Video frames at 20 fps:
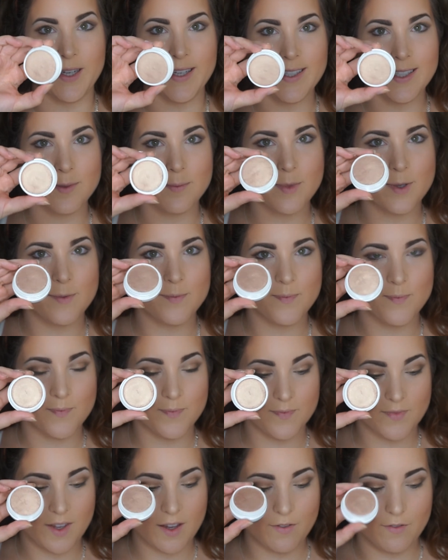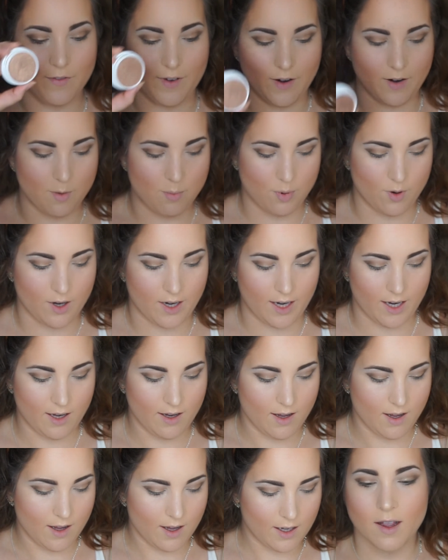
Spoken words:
Wisp. Very pretty.